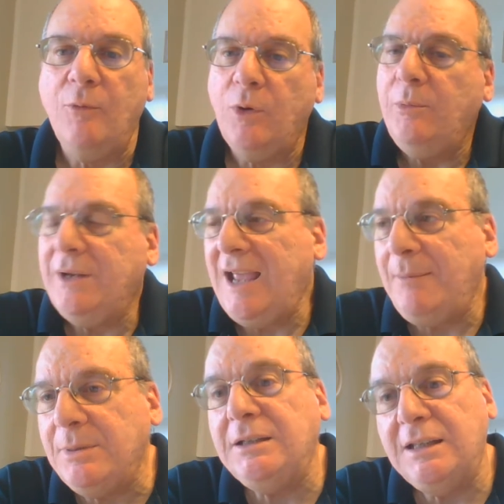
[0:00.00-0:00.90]
What would
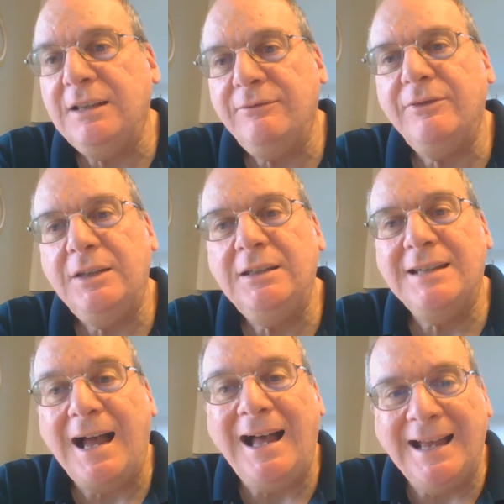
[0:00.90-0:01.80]
happen if he
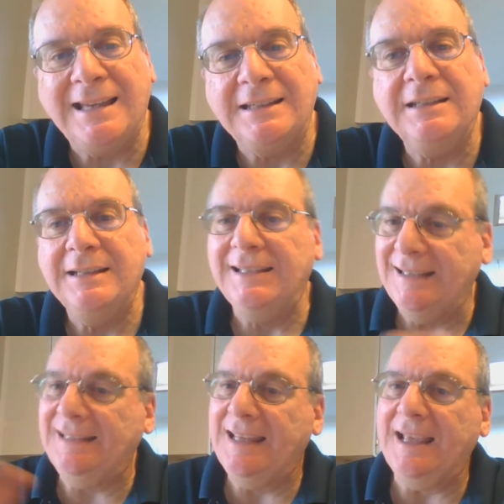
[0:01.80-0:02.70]
died
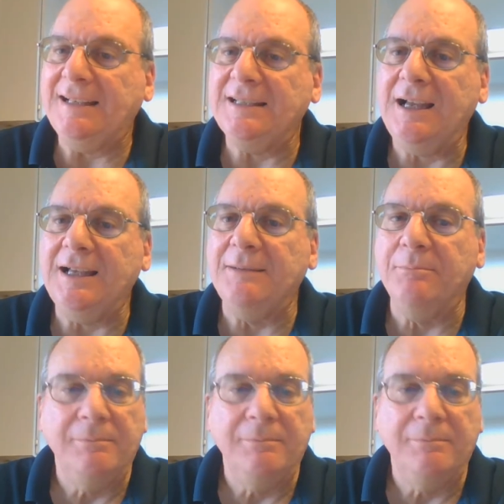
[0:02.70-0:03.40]
in that time?